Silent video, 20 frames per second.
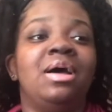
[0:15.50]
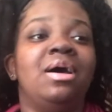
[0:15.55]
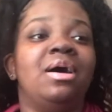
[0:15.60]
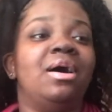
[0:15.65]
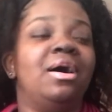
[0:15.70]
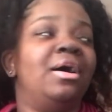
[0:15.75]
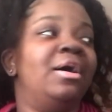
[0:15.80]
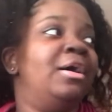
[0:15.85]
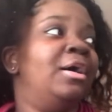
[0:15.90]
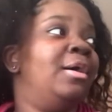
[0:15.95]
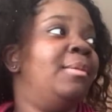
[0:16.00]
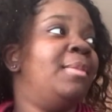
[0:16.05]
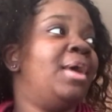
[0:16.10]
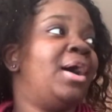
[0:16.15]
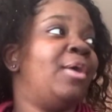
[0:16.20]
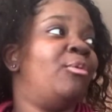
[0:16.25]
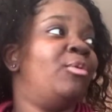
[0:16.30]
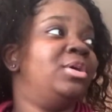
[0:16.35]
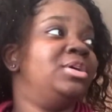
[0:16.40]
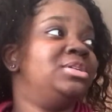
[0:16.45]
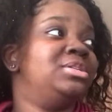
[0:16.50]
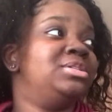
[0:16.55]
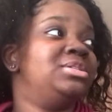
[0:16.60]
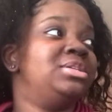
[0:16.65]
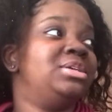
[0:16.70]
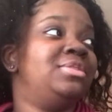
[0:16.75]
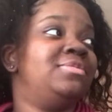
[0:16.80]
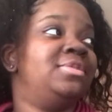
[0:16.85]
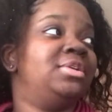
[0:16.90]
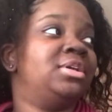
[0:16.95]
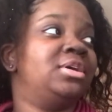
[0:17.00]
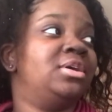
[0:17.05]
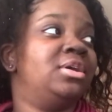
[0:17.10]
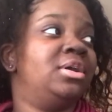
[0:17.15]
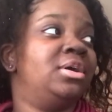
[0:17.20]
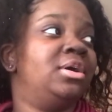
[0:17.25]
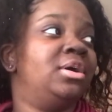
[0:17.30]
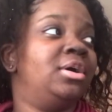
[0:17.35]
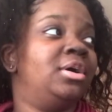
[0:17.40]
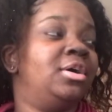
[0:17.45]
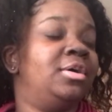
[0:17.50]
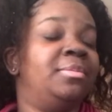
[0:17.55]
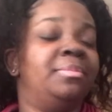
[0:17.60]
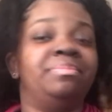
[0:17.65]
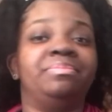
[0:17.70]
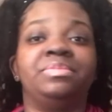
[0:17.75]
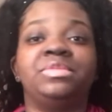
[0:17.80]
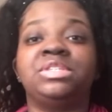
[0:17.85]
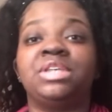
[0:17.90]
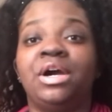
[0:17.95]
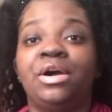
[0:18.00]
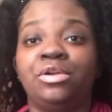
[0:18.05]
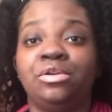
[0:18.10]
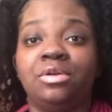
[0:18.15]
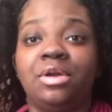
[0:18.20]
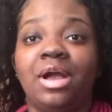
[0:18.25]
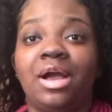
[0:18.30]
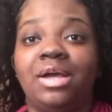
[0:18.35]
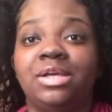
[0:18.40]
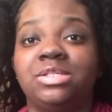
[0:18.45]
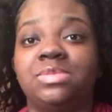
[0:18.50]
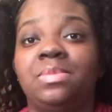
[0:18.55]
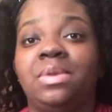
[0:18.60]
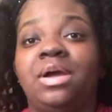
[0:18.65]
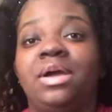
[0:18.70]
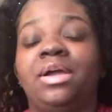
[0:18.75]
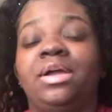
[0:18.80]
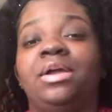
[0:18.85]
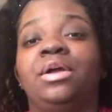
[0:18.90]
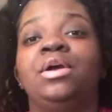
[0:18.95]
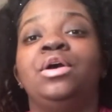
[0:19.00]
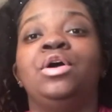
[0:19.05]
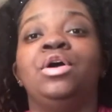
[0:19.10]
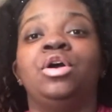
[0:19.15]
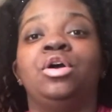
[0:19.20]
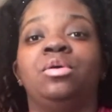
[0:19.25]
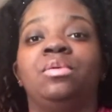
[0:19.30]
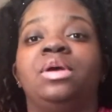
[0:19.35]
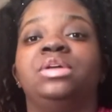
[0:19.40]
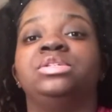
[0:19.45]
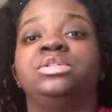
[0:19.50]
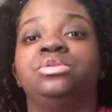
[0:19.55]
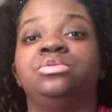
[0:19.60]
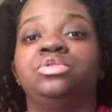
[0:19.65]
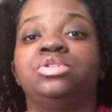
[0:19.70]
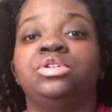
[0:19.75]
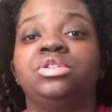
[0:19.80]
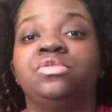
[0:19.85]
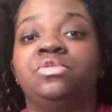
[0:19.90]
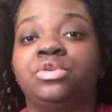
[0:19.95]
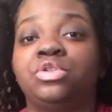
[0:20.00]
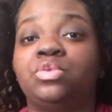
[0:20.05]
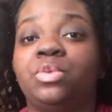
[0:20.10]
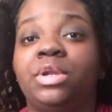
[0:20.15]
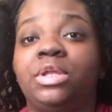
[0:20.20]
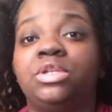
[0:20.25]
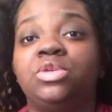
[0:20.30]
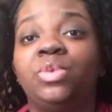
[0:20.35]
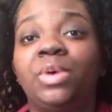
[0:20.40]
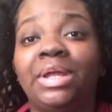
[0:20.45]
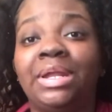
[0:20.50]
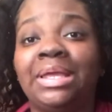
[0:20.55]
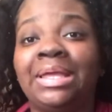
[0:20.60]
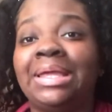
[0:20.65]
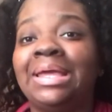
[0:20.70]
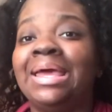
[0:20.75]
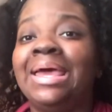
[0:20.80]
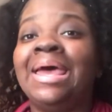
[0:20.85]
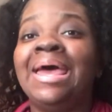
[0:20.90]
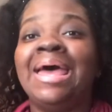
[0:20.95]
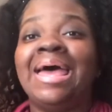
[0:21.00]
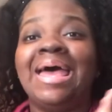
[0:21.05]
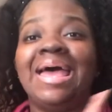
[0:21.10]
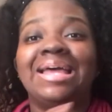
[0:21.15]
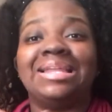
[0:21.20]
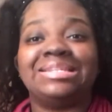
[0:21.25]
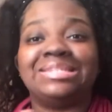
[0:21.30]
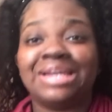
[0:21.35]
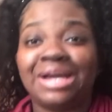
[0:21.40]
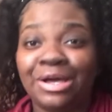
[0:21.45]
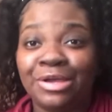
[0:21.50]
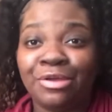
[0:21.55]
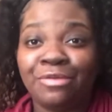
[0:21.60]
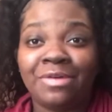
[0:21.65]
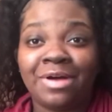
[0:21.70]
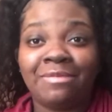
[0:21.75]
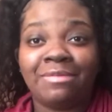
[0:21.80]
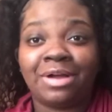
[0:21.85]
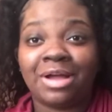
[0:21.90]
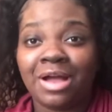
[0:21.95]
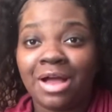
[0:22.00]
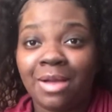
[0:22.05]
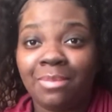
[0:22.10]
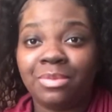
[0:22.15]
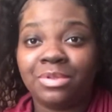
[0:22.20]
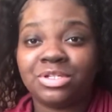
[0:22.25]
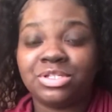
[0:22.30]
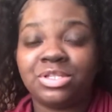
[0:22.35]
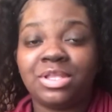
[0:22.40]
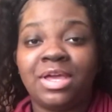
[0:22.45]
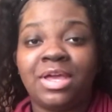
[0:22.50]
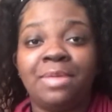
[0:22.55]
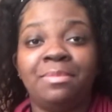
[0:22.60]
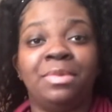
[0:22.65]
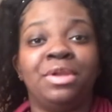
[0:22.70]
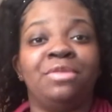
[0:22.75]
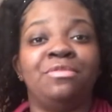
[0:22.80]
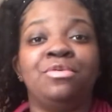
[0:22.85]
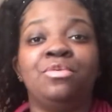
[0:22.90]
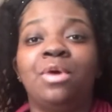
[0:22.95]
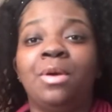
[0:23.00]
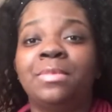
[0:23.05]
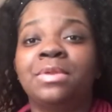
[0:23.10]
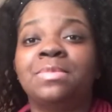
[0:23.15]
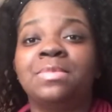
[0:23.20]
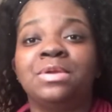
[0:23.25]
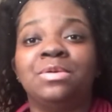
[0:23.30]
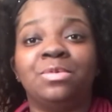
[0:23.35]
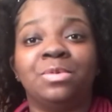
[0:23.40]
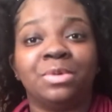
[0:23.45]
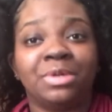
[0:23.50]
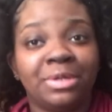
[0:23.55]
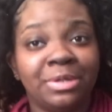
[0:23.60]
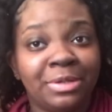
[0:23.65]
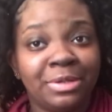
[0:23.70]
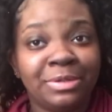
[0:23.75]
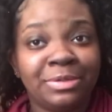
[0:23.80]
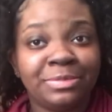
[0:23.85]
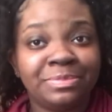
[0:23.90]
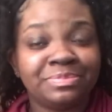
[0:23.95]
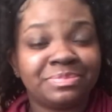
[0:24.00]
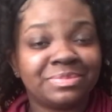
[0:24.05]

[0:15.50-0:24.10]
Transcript: I was even gonna tell you guys my resolutions for 2020 and tell you if I've accomplished them, but if you want me to be real,